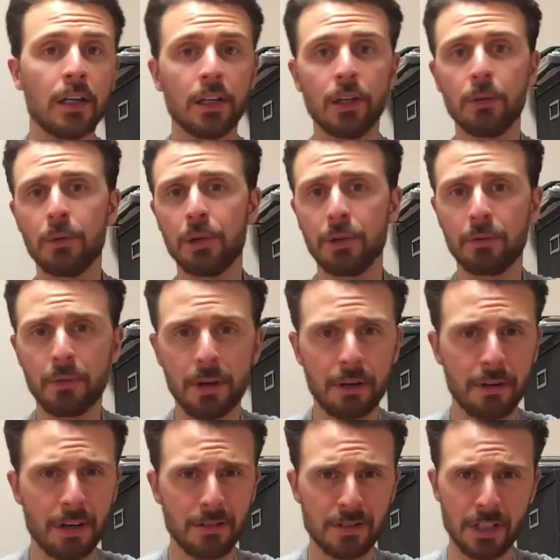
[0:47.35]
where you're
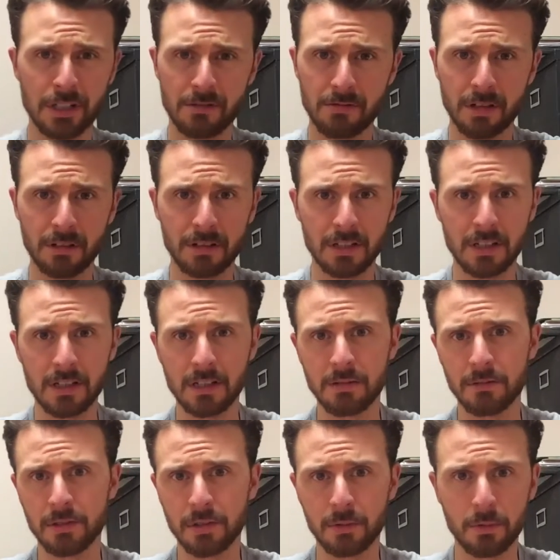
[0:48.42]
running around, chasing around kids,
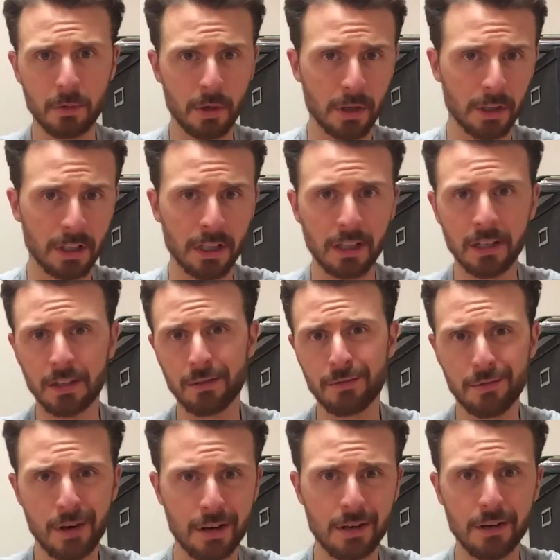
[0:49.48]
when you're working, you're
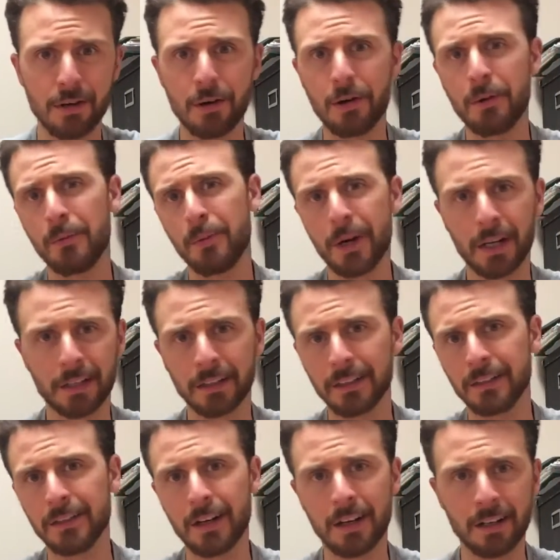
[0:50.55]
running home, walking
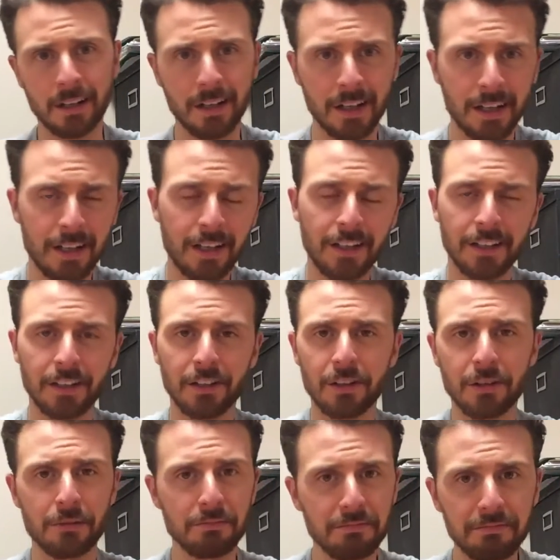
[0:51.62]
the dog, you
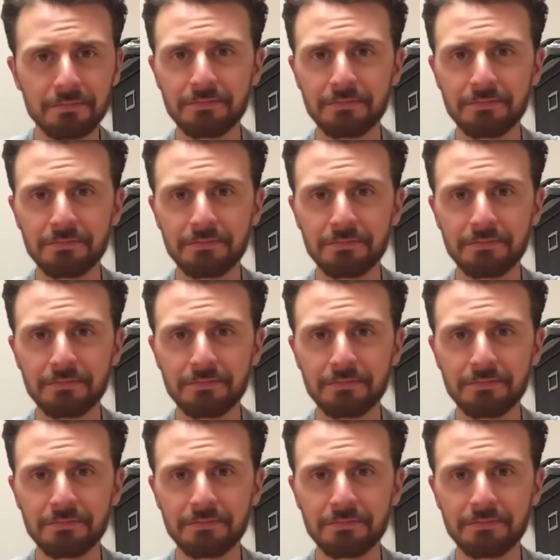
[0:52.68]
know,